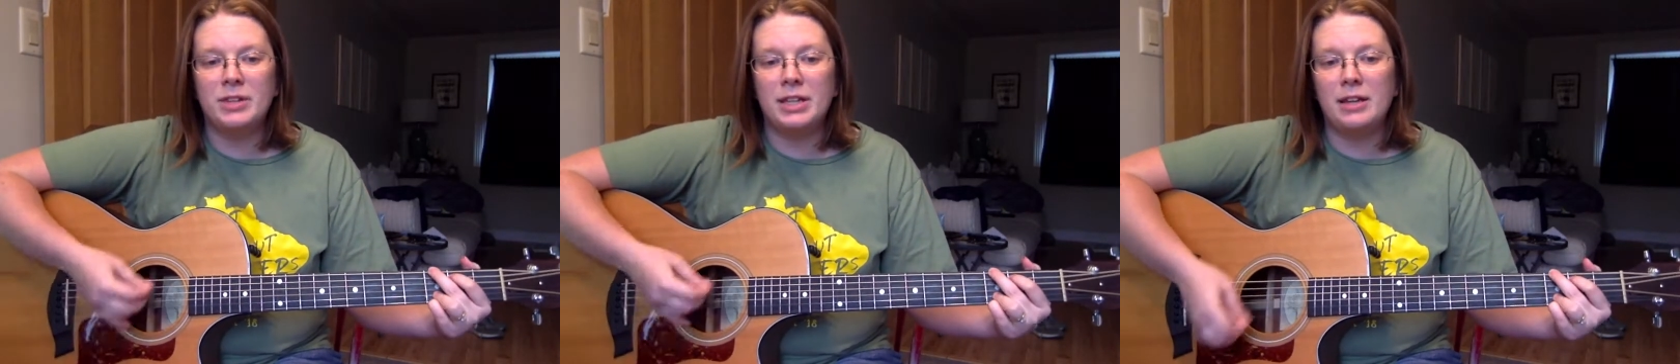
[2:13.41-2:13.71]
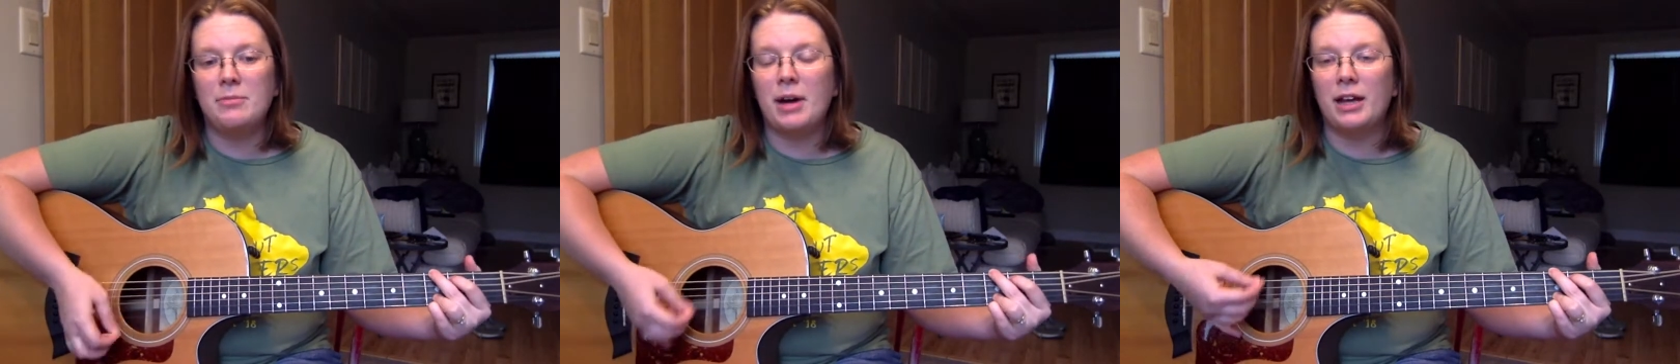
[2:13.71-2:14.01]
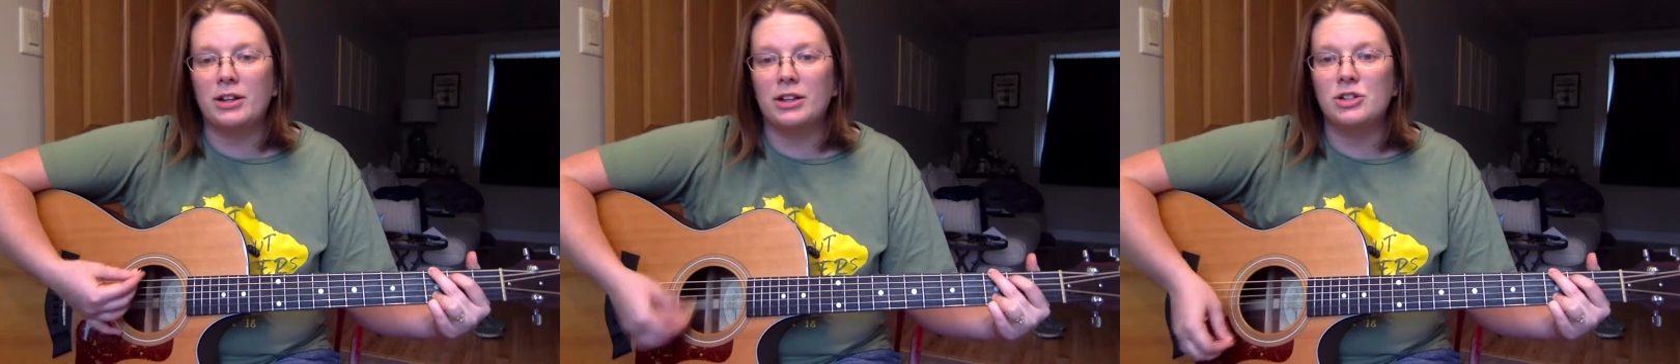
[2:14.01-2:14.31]
the E
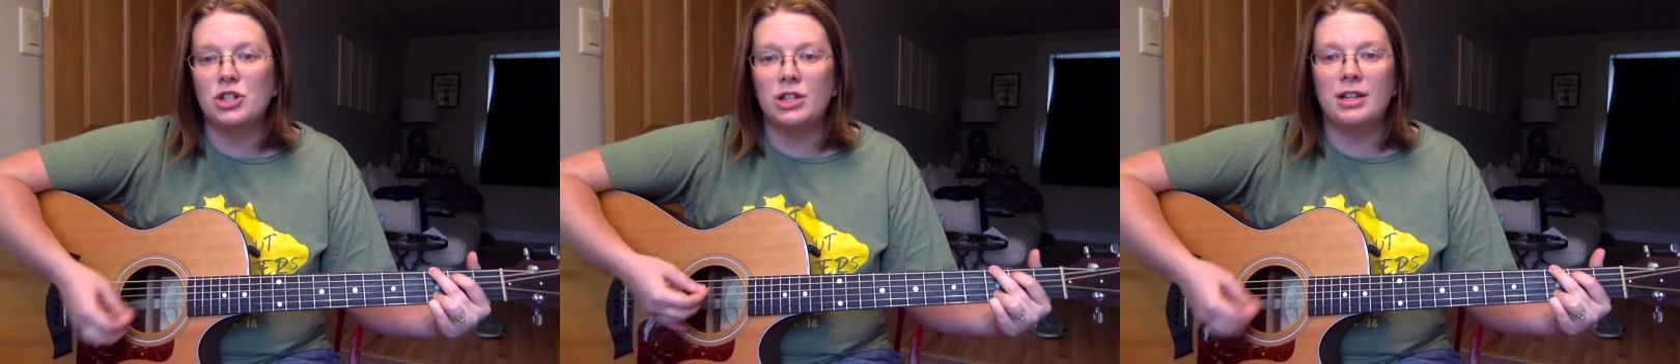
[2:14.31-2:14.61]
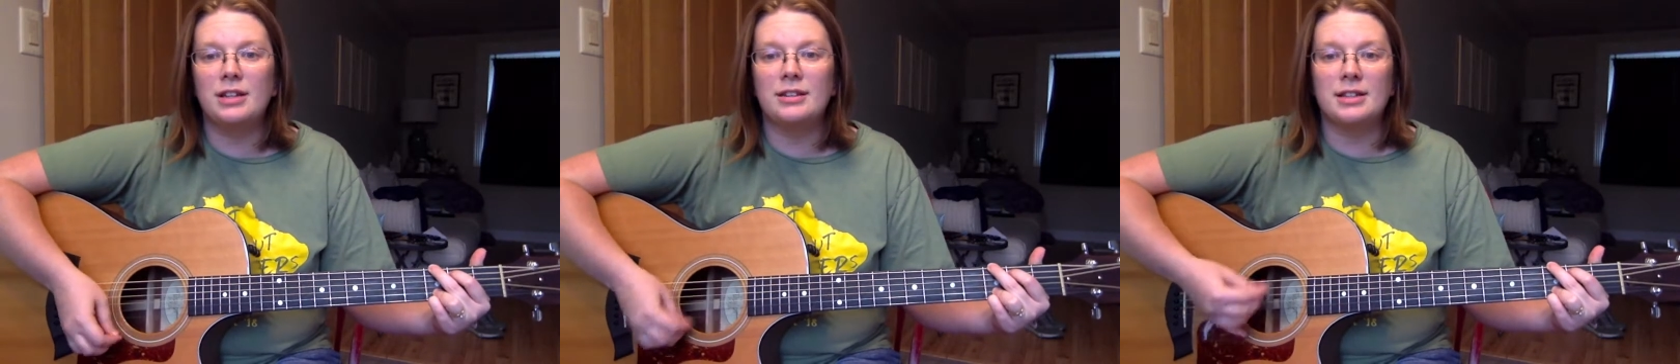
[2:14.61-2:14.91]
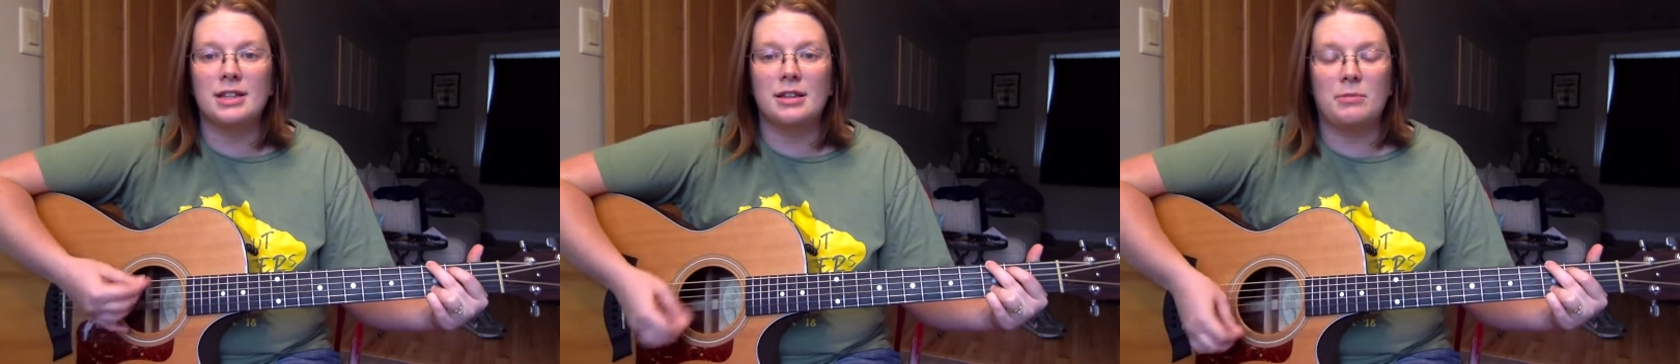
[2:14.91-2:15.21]
minor G
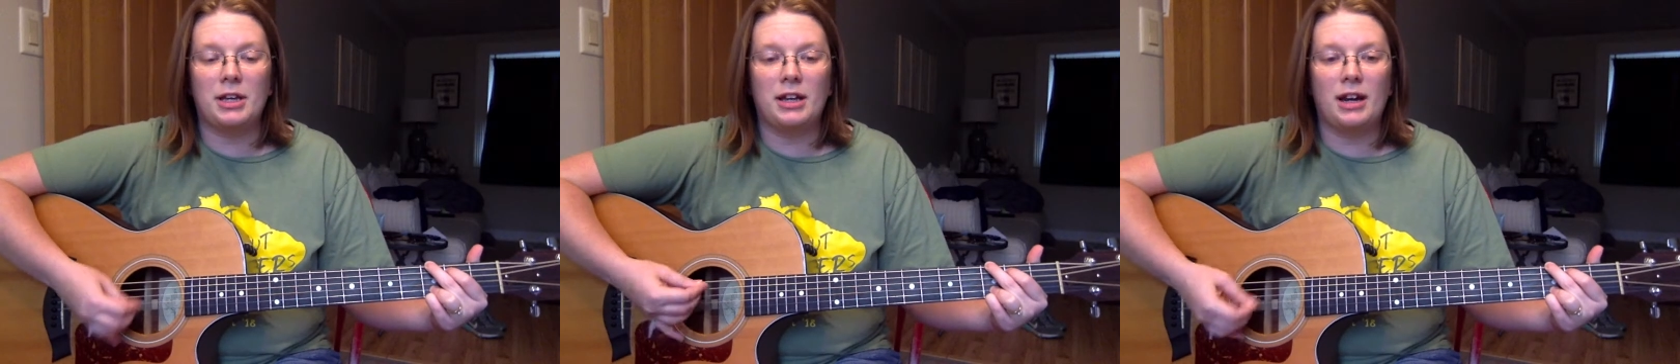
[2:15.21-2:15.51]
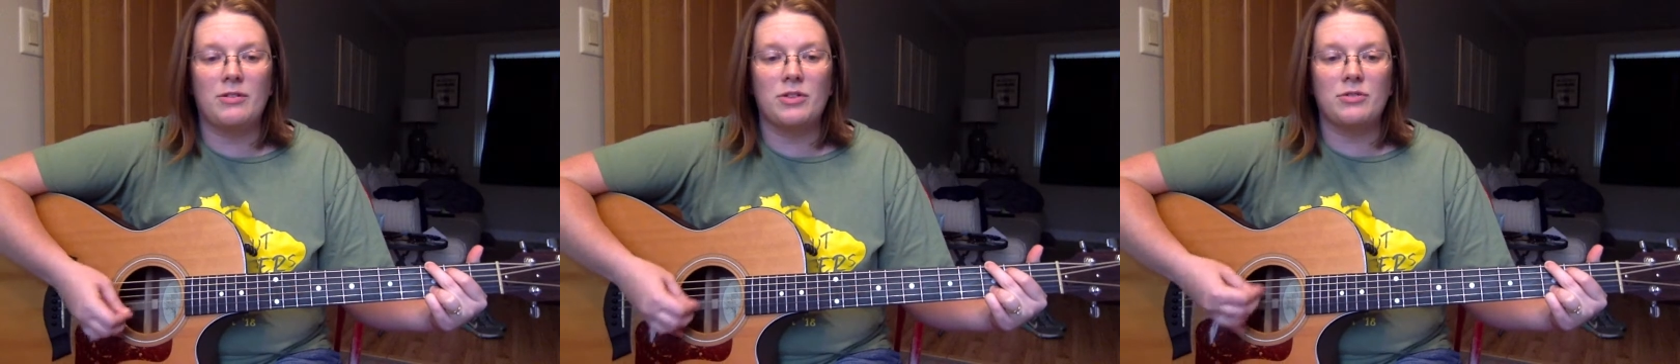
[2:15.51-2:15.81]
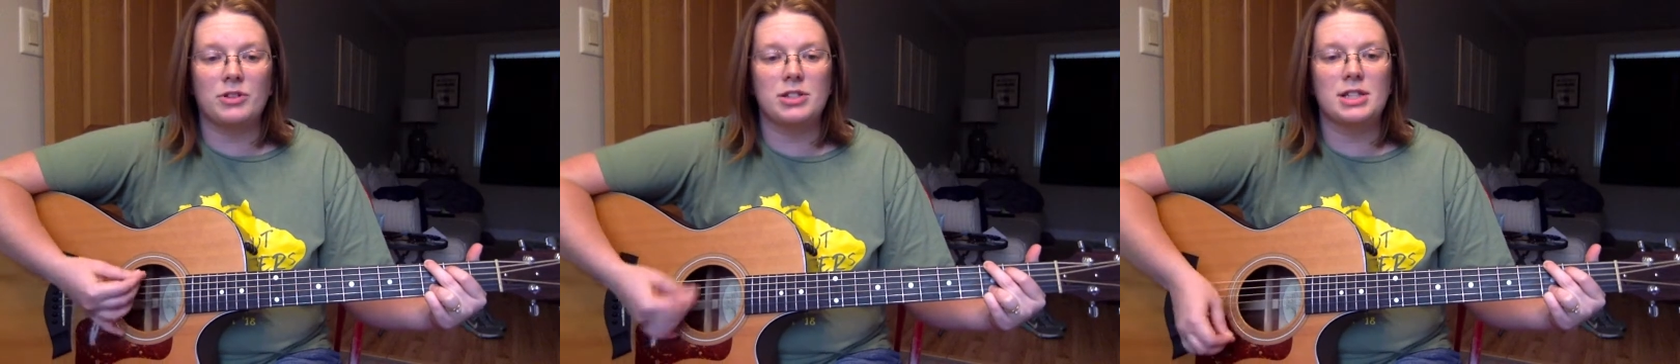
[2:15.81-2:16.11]
that's at the beginning of the
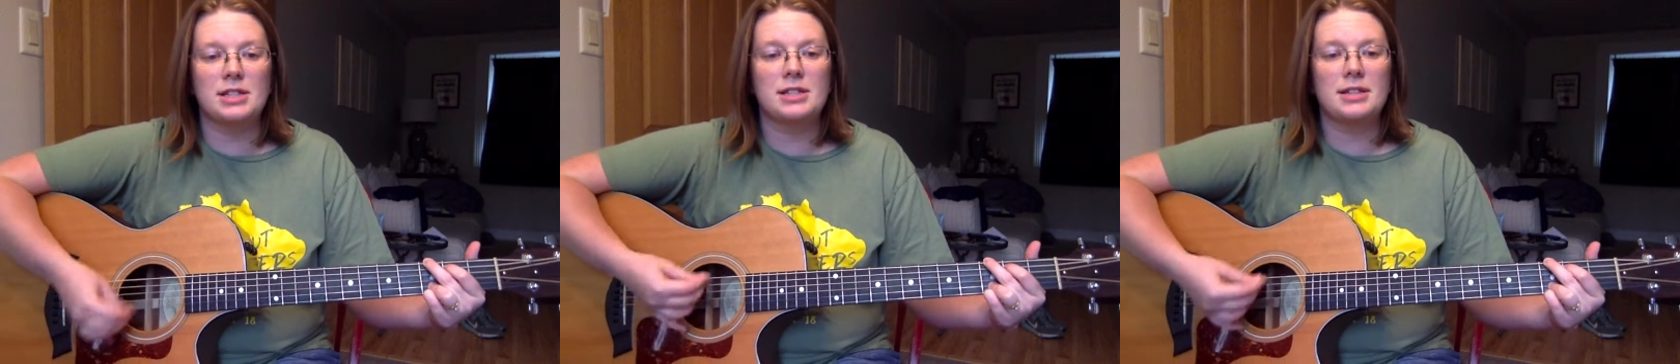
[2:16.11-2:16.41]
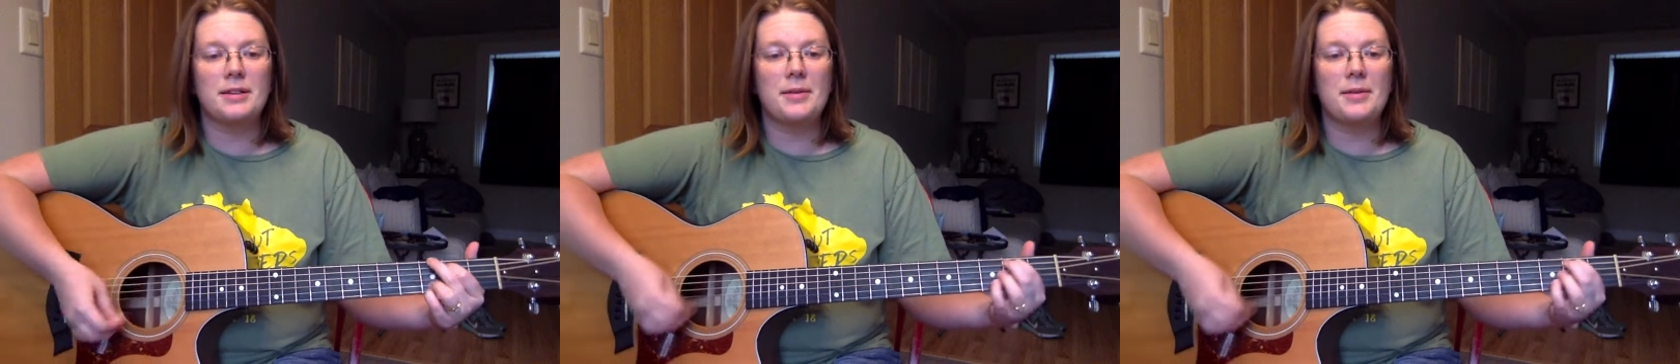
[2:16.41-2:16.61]
verses.